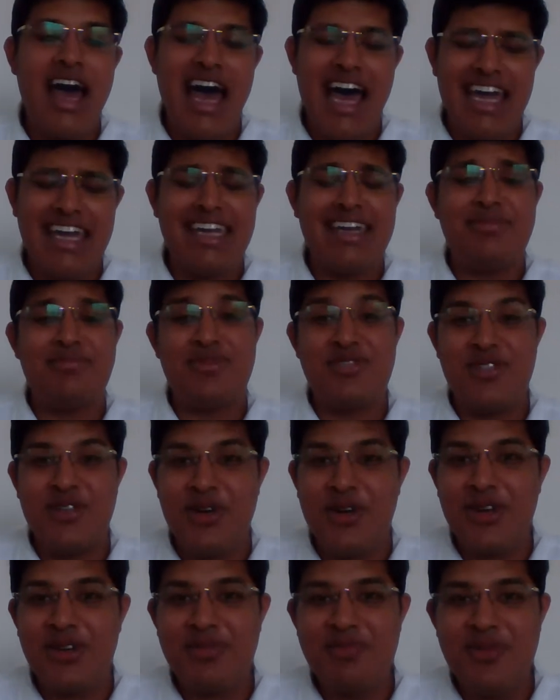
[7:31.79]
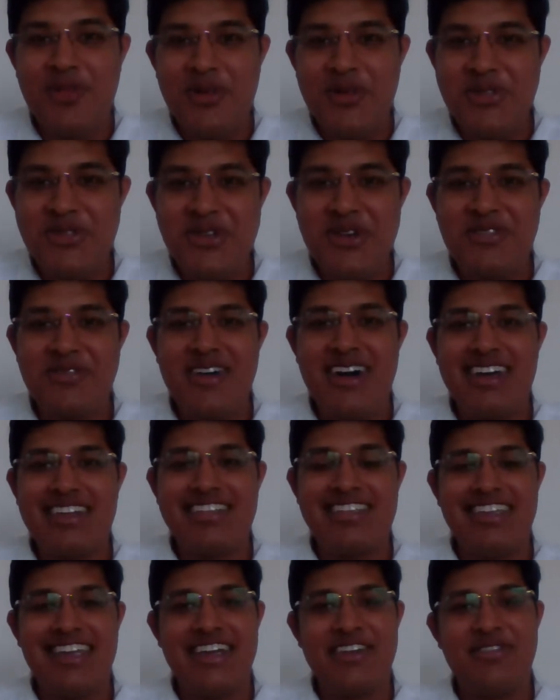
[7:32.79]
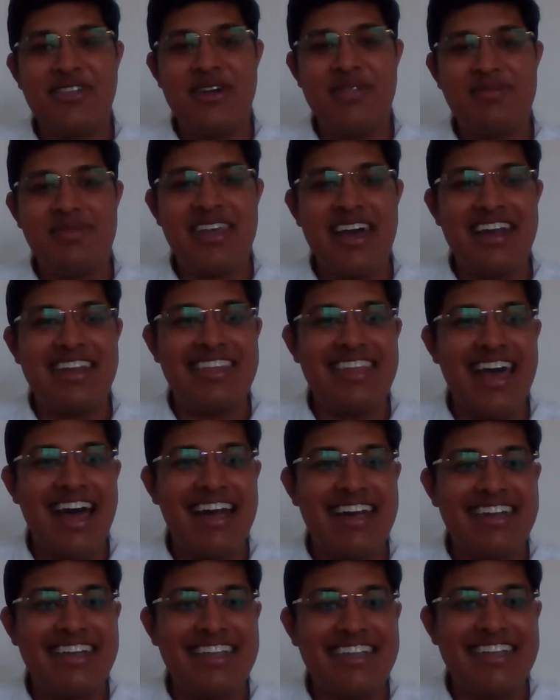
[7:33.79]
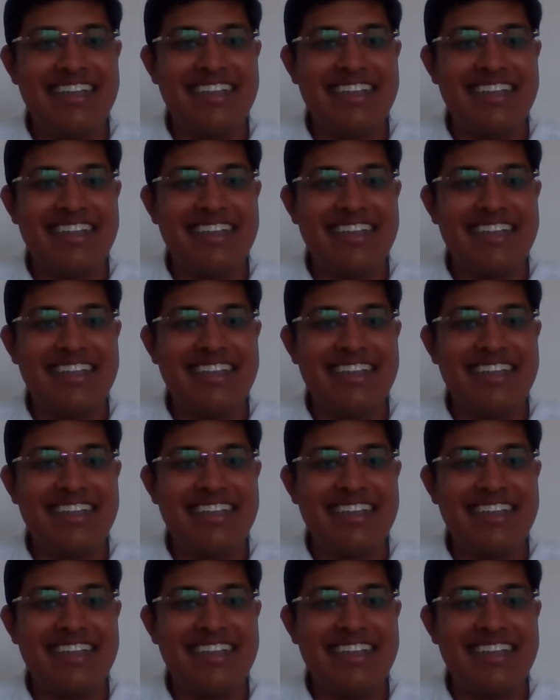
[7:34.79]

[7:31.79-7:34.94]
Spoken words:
I am sure most of our CA firms are that